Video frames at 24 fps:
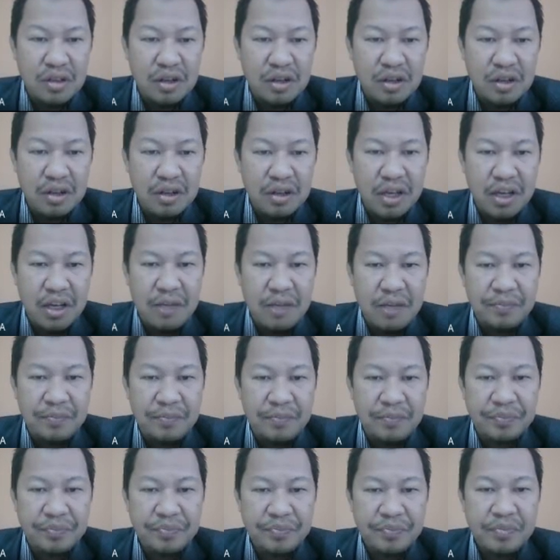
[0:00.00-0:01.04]
Okay,
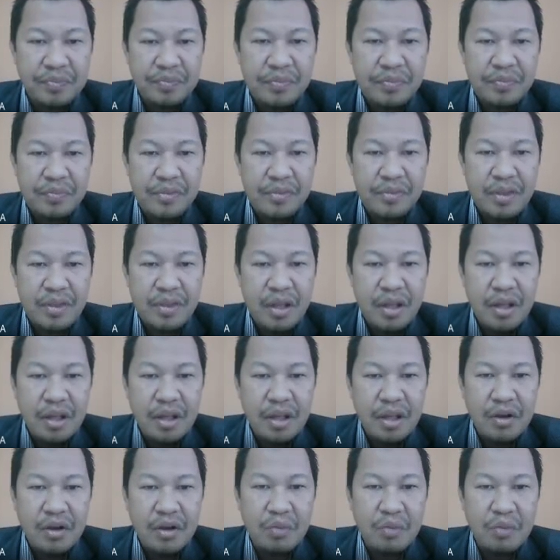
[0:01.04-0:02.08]

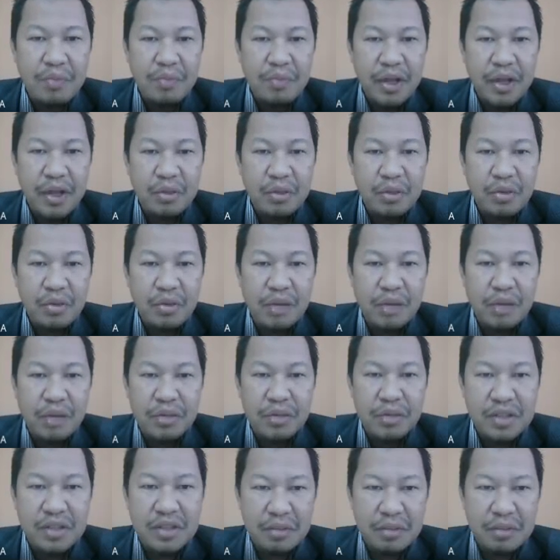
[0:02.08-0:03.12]
compared to double
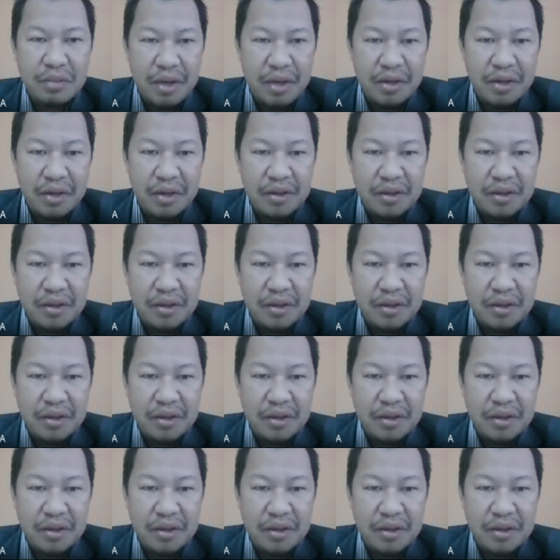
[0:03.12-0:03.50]
sideband,